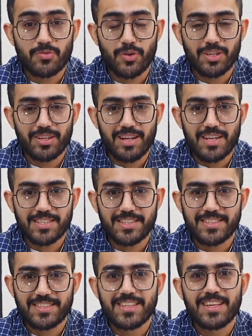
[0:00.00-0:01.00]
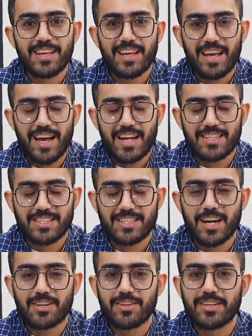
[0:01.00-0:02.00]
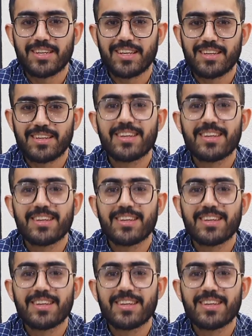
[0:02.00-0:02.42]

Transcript: for the classes and start learning.